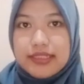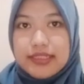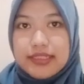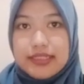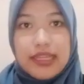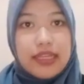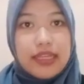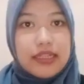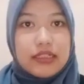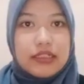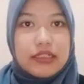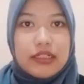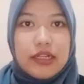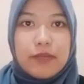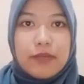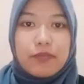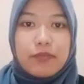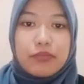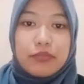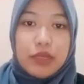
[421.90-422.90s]
The second,
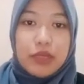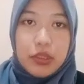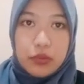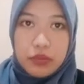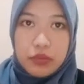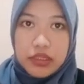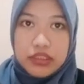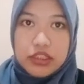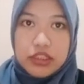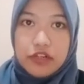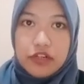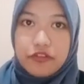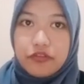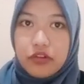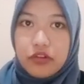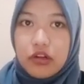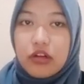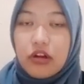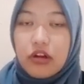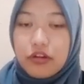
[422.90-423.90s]
pay wage
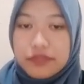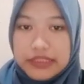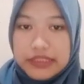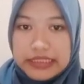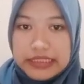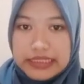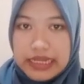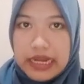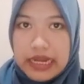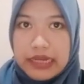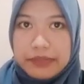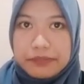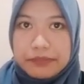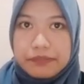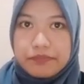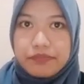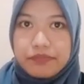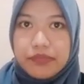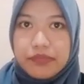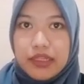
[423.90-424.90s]
for overtime.
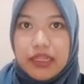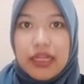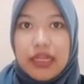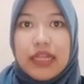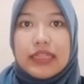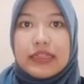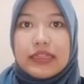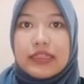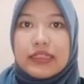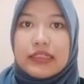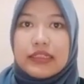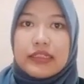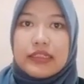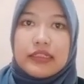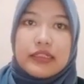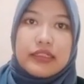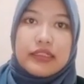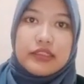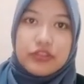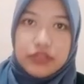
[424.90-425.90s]

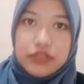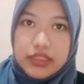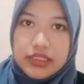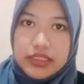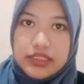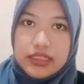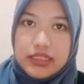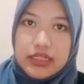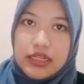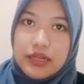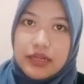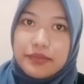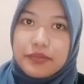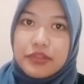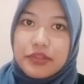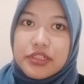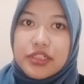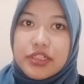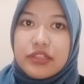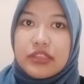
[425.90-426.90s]
The third,
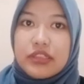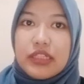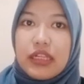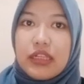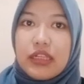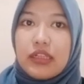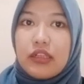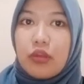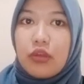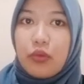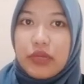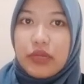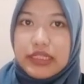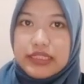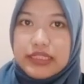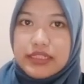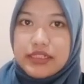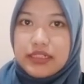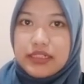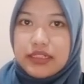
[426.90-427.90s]
personal
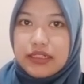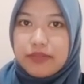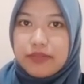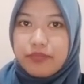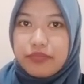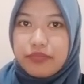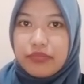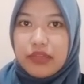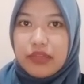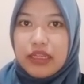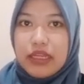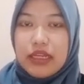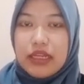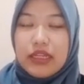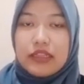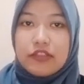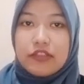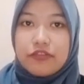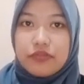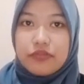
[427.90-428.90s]
allowance.
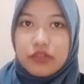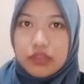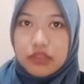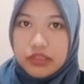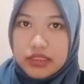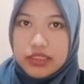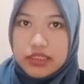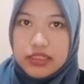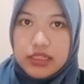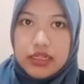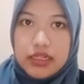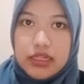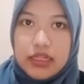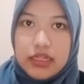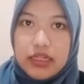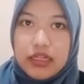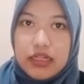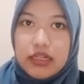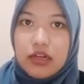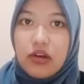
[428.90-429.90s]
The fourth,
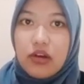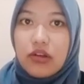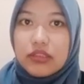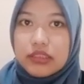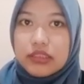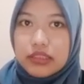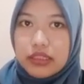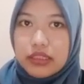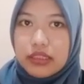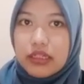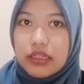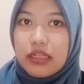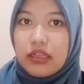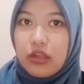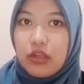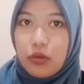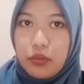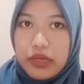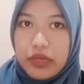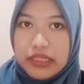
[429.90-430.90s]
other
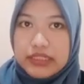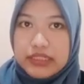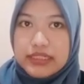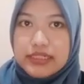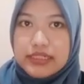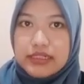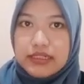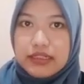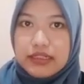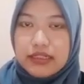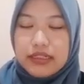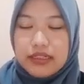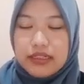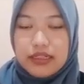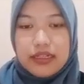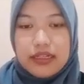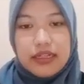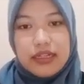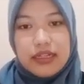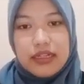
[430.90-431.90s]
allowance.
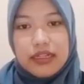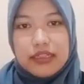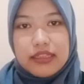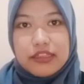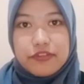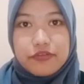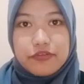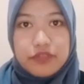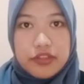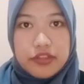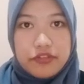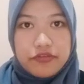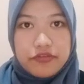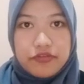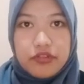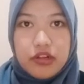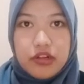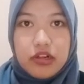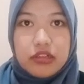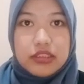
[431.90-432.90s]
The fifth,
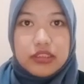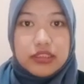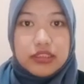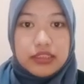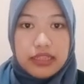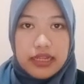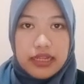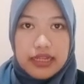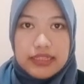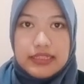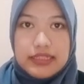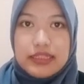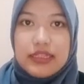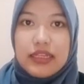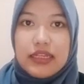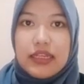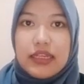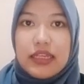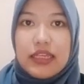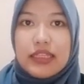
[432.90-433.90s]
or the last,
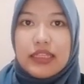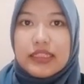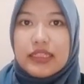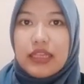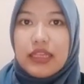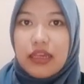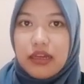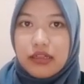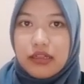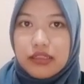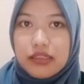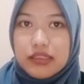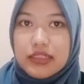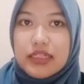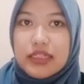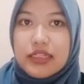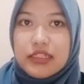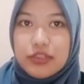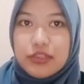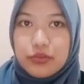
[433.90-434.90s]
is health
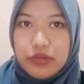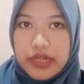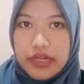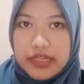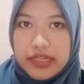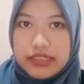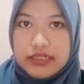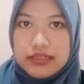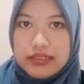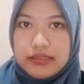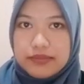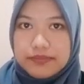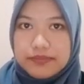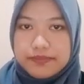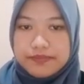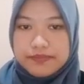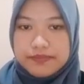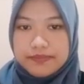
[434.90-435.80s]
insurance.